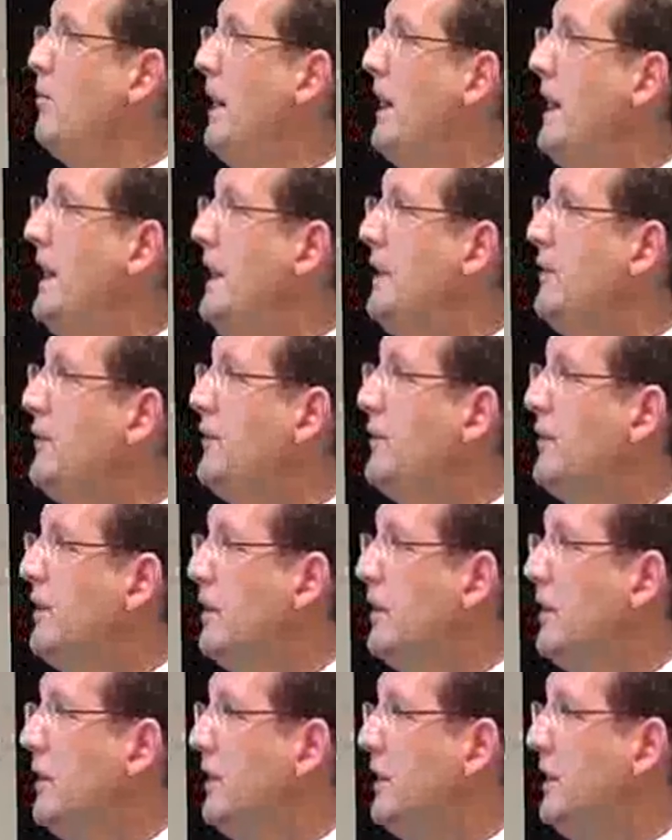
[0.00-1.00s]
But if
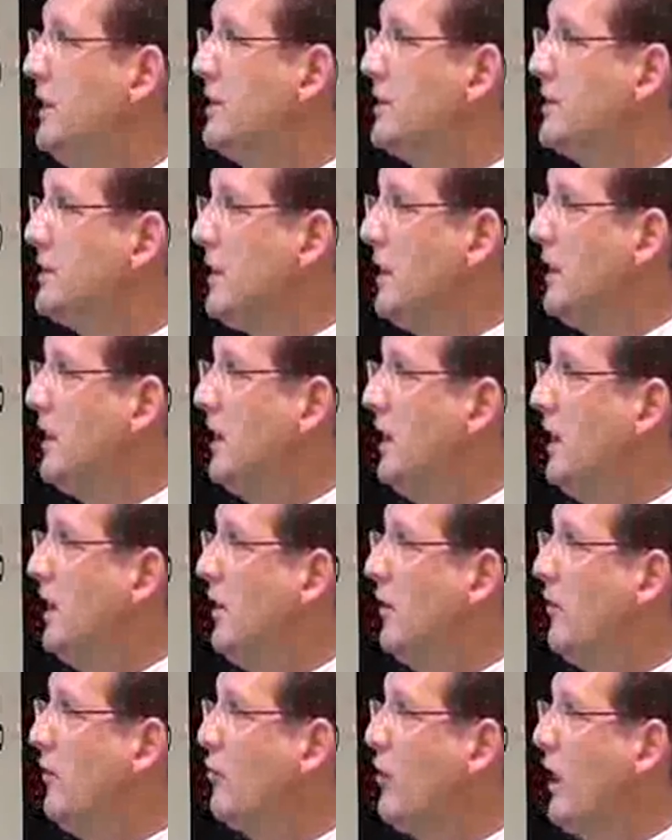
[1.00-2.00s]
this
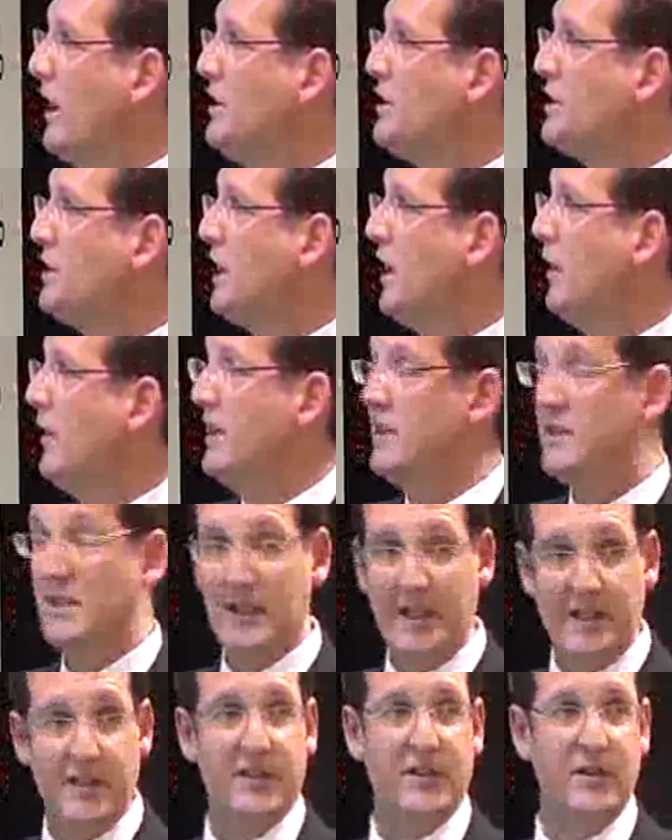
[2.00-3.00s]
ratio is
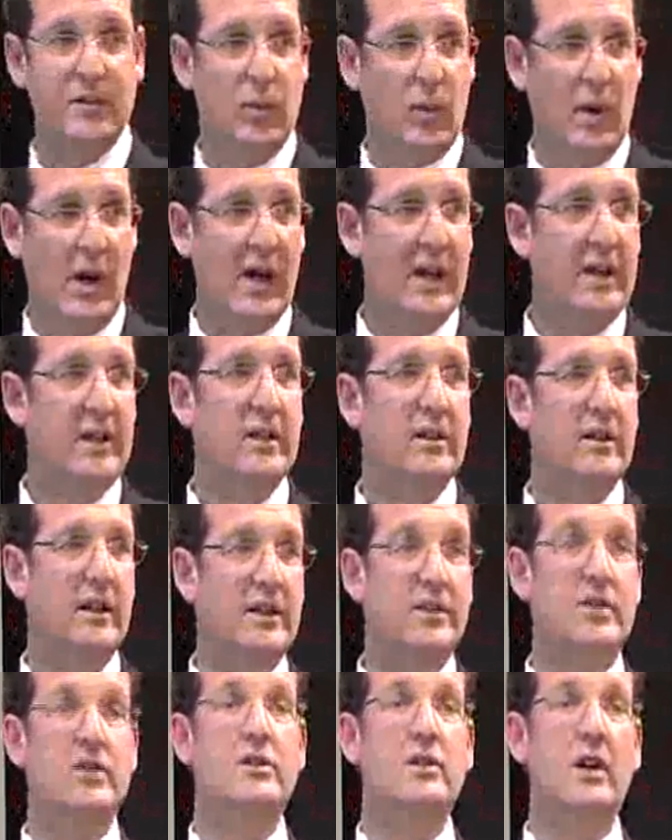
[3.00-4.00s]
less than 1,
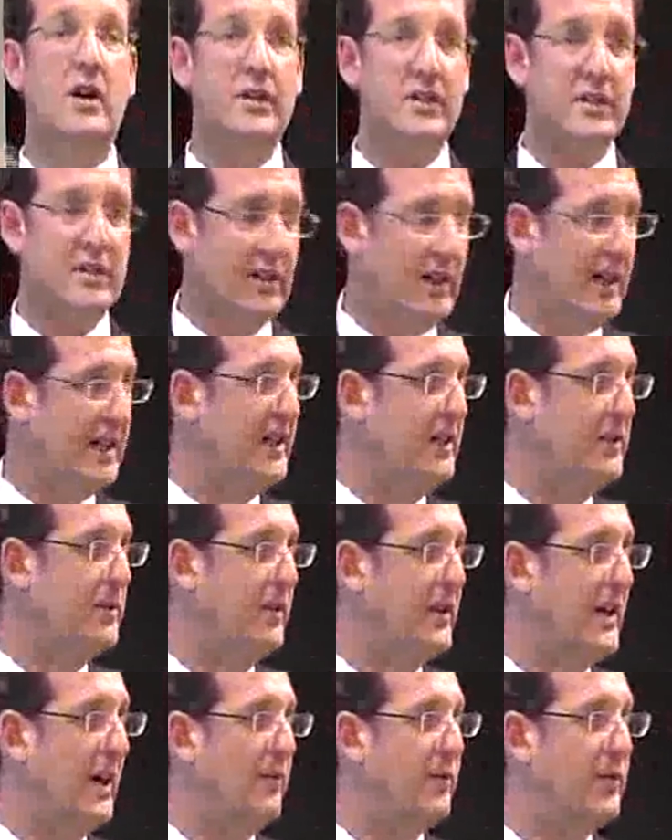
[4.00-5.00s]
it's not as likely
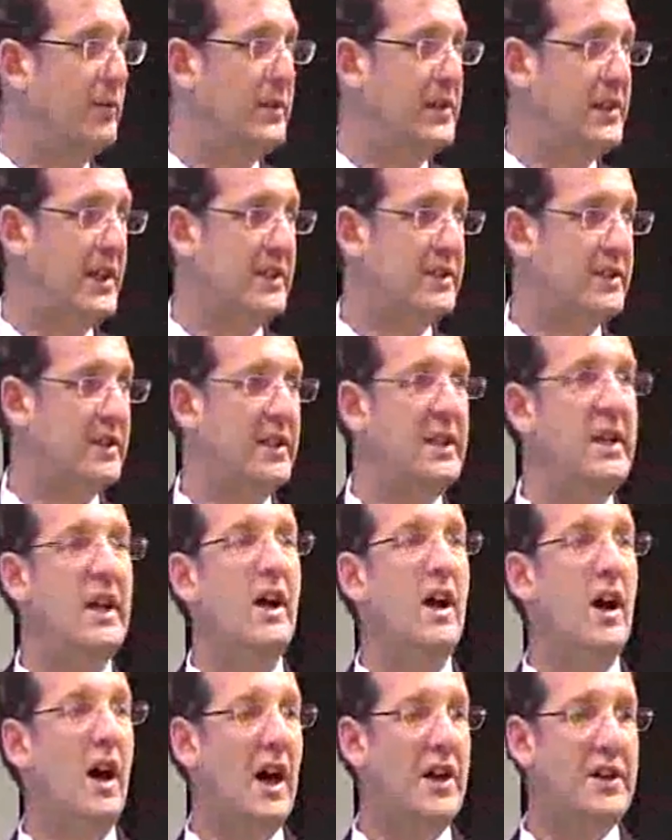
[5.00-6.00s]
to have come from the density,
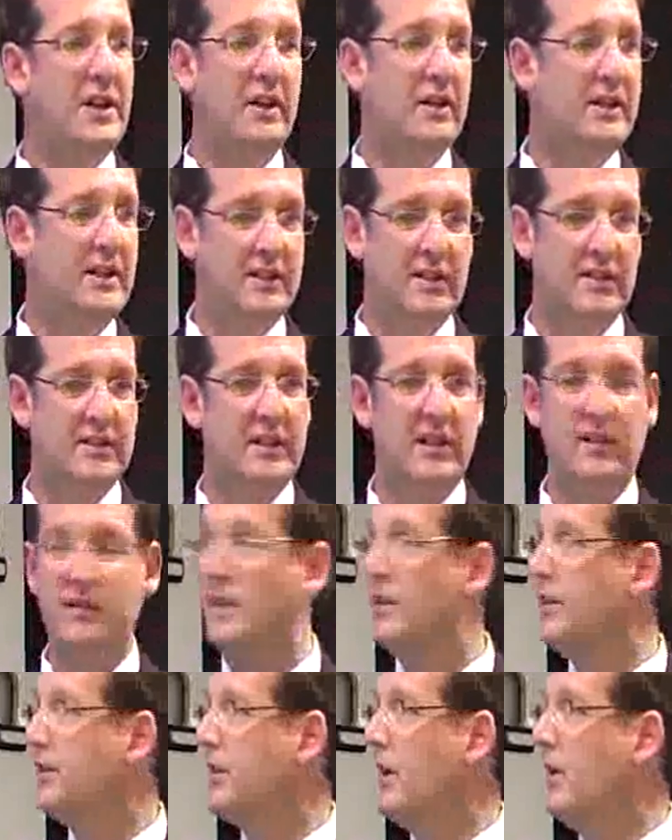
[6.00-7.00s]
I don't
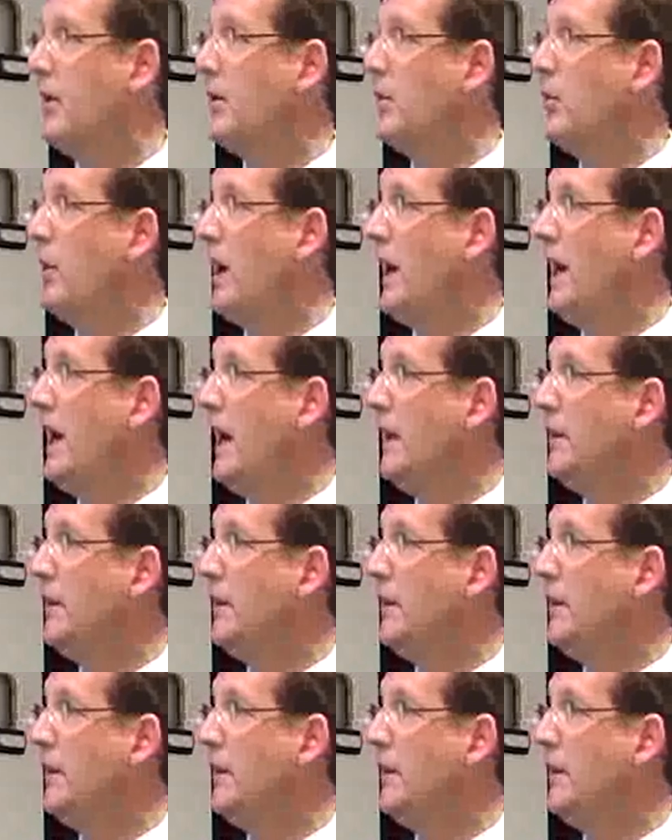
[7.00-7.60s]
necessarily throw it away.